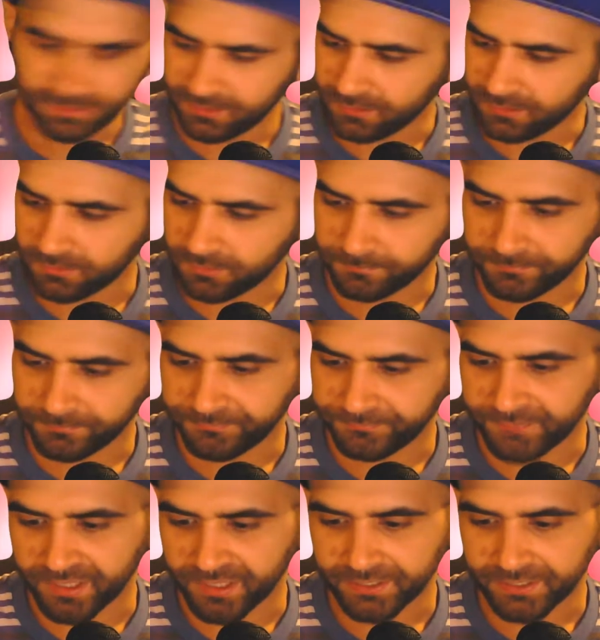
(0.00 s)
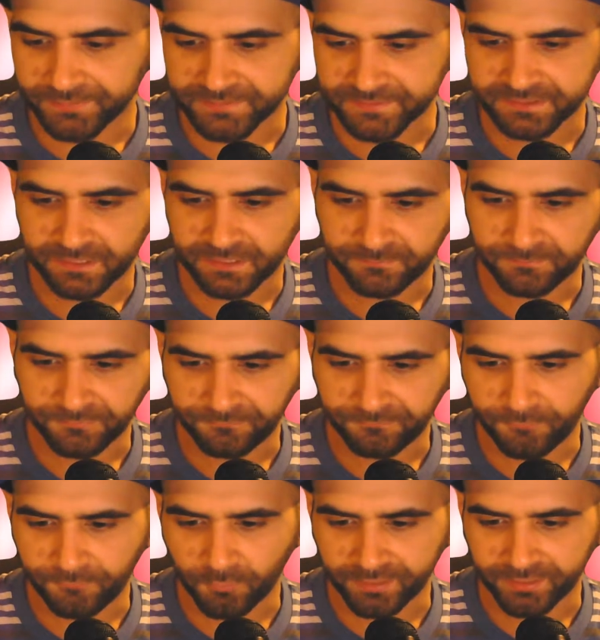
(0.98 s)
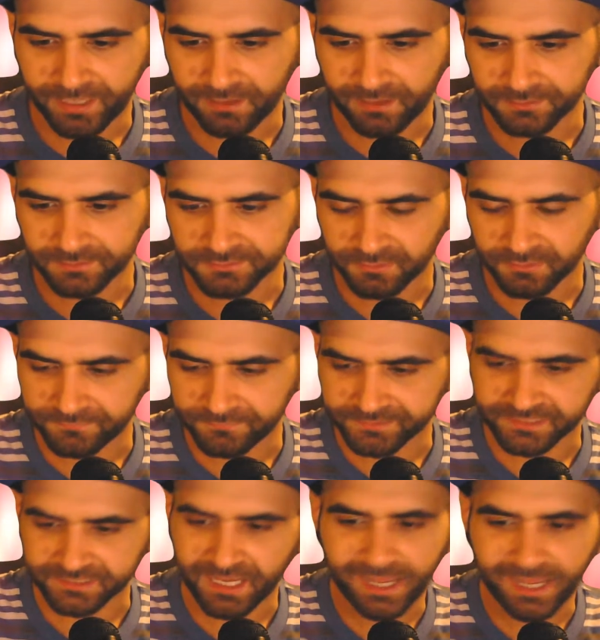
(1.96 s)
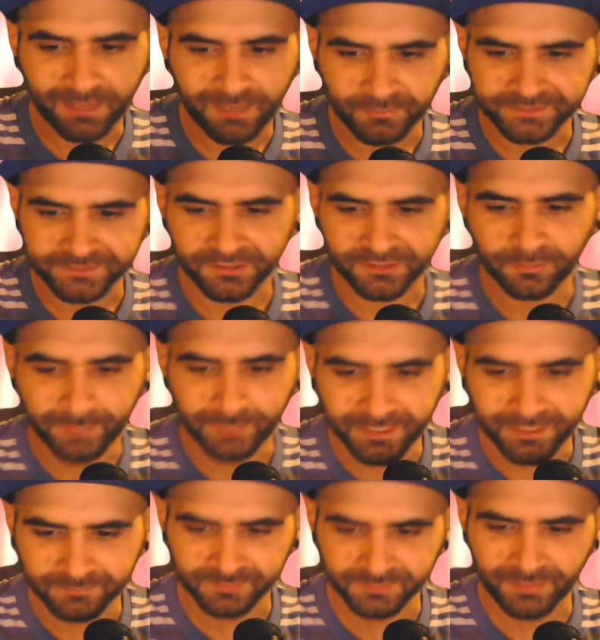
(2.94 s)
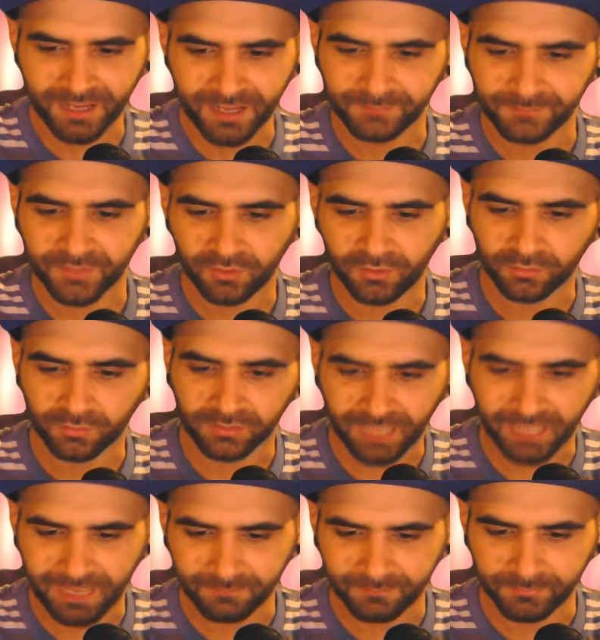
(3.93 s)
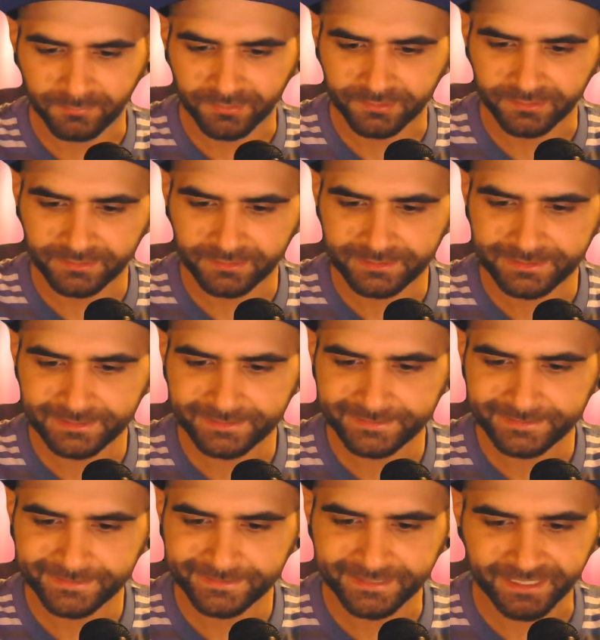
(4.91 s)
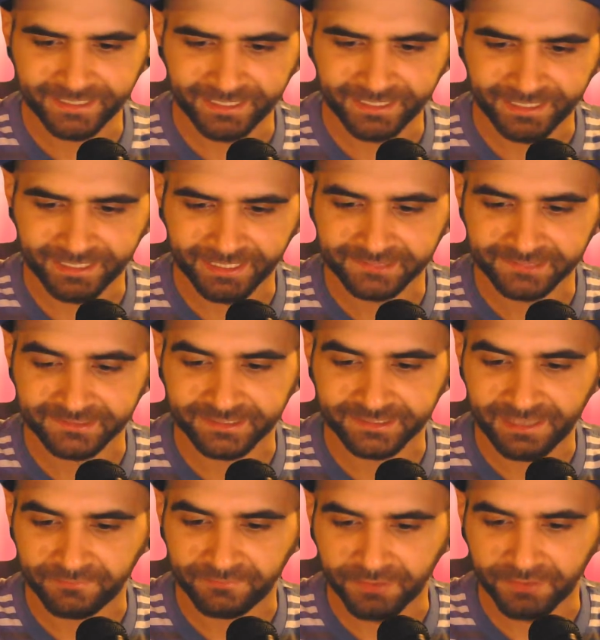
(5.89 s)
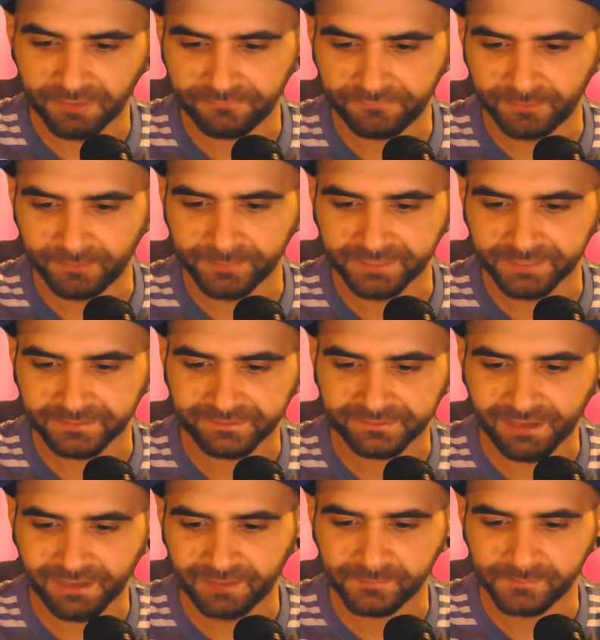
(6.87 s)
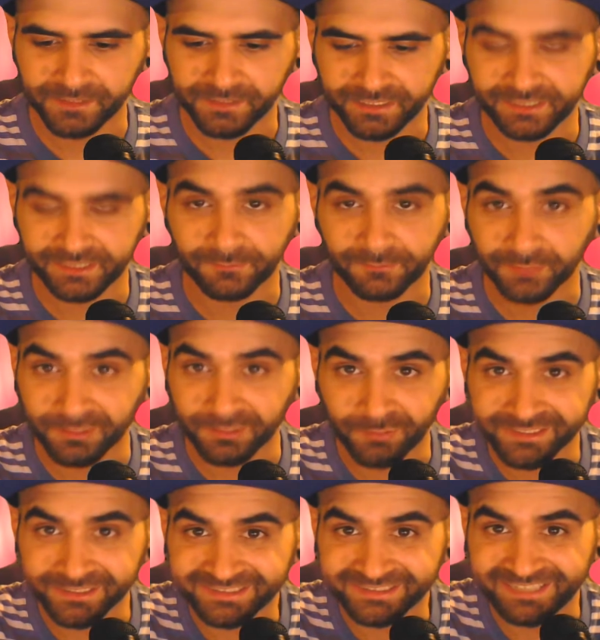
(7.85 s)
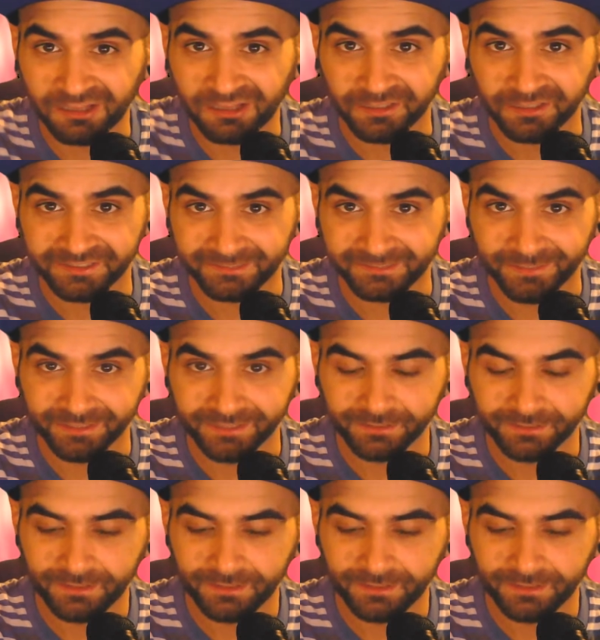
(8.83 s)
I got this game for $40 off this guy. I went to go meet him to buy up the whole lot, but I guess I didn't have enough on me at the time, and he didn't really want to sell it to me,